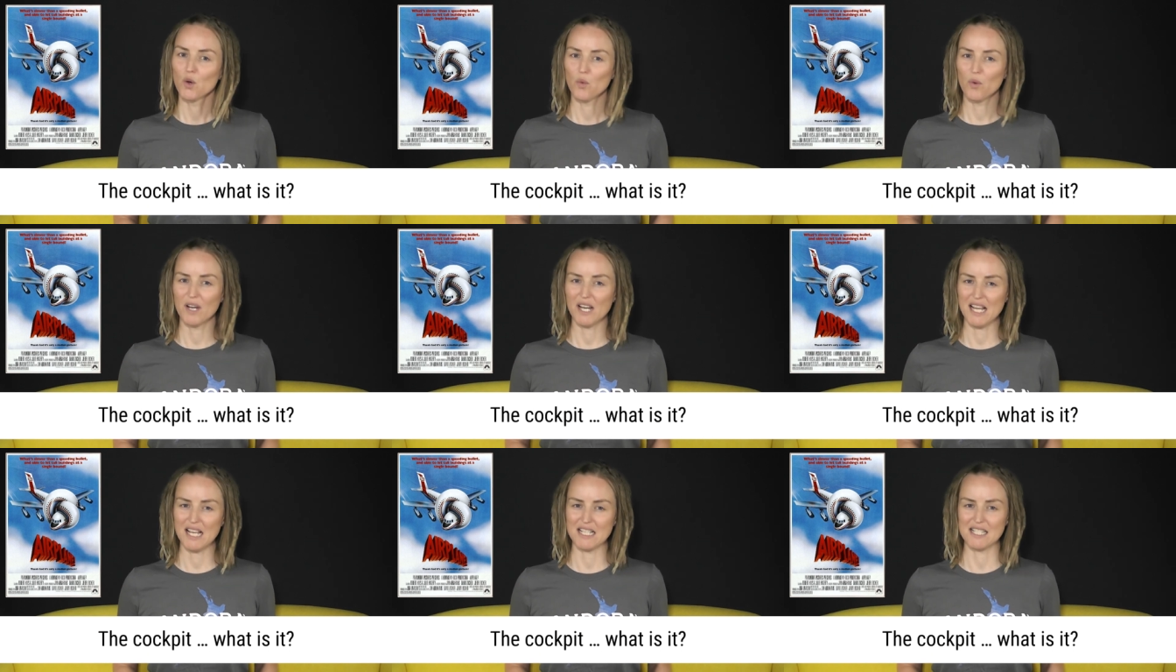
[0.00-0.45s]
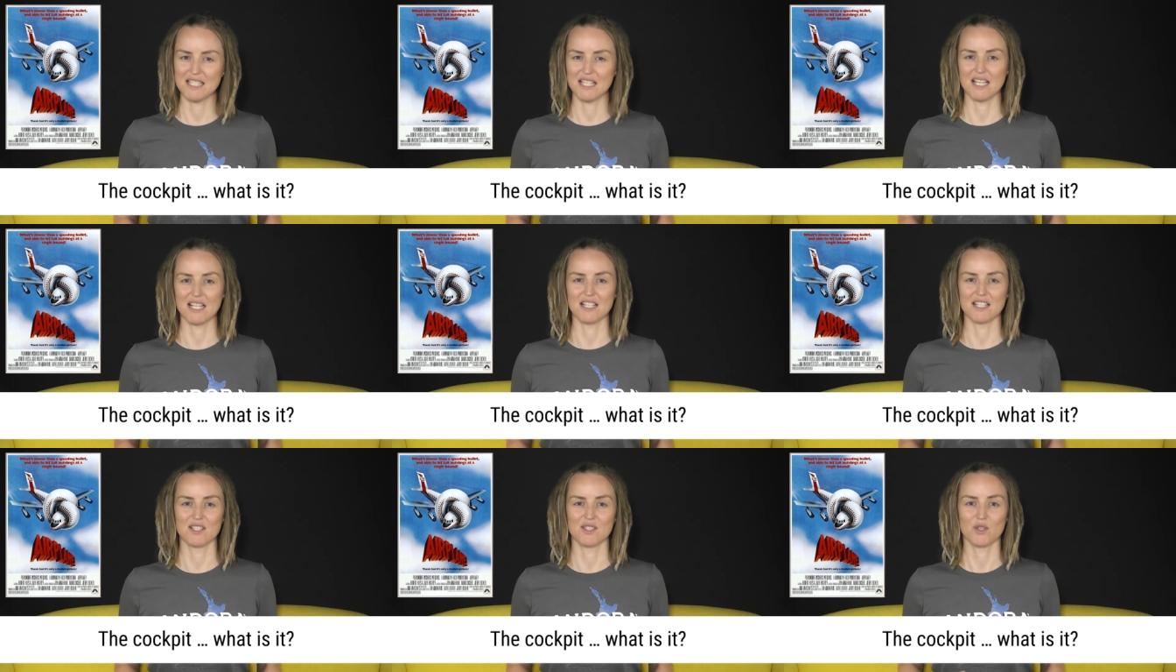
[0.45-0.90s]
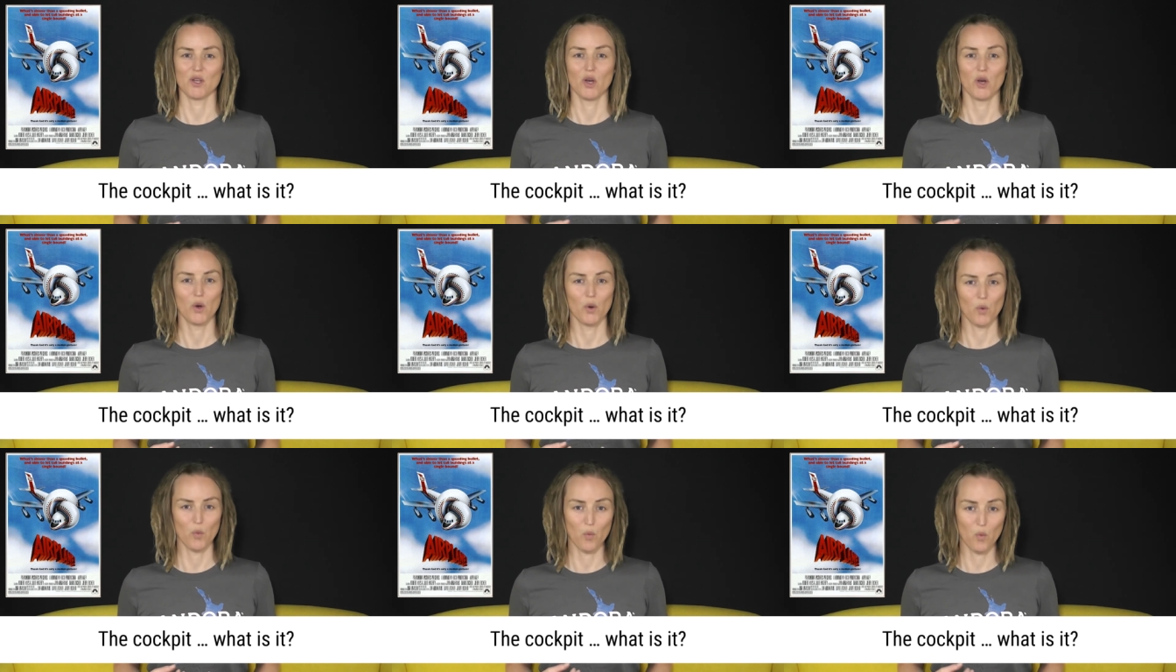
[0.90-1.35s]
When he says,
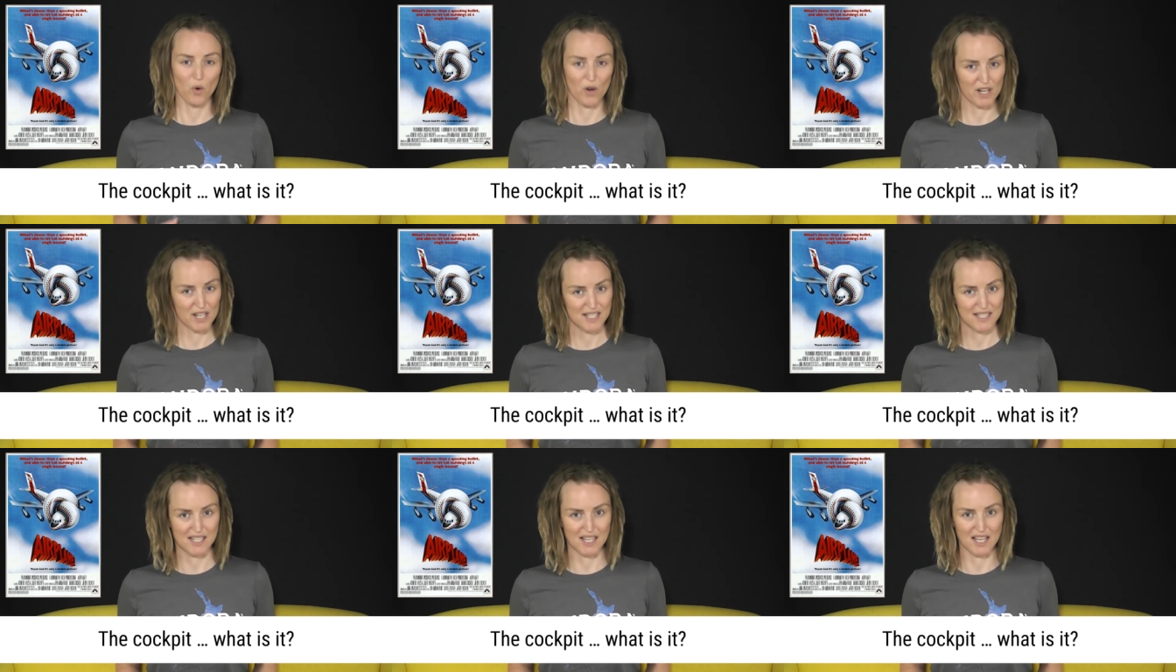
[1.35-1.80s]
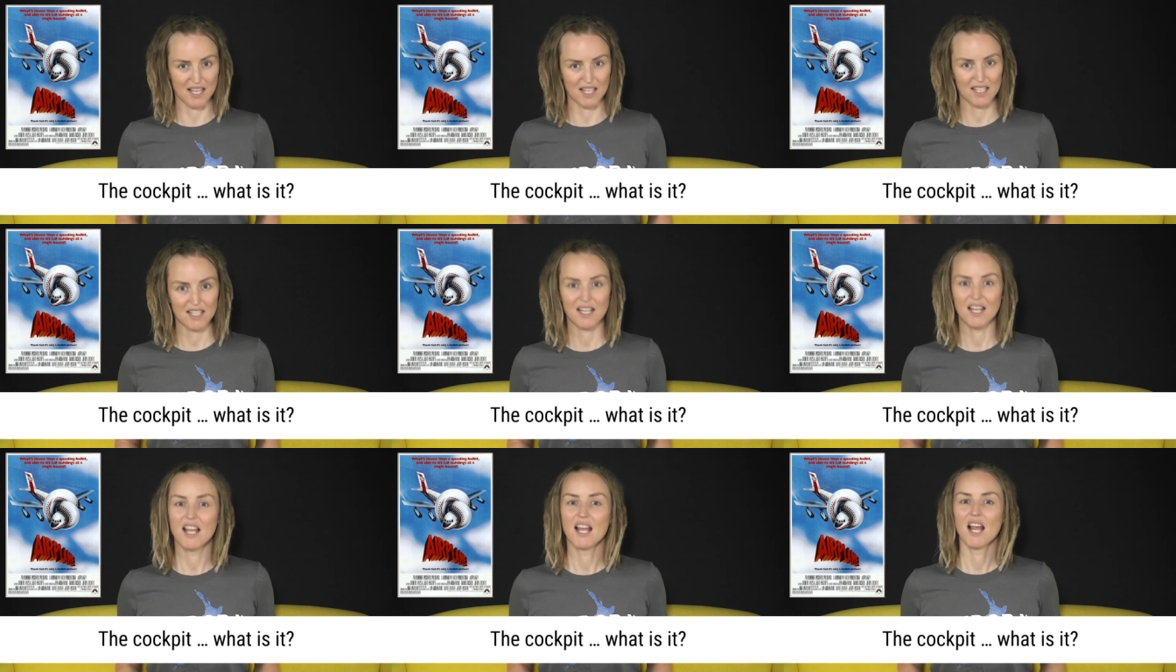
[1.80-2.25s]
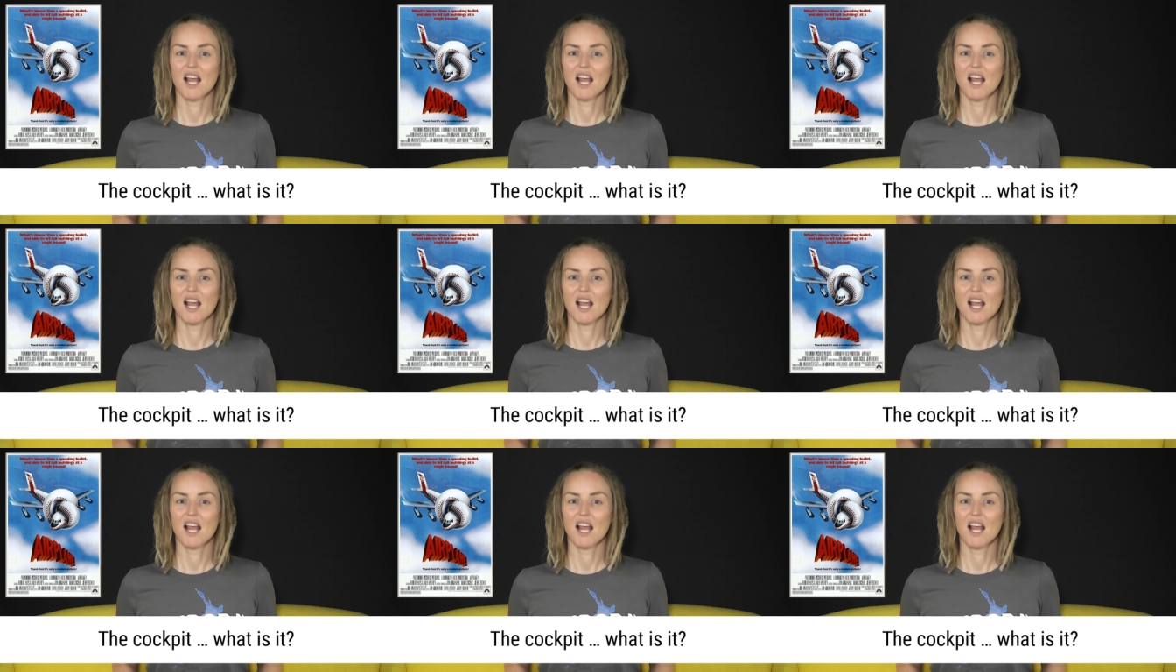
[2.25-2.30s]
"What is it?"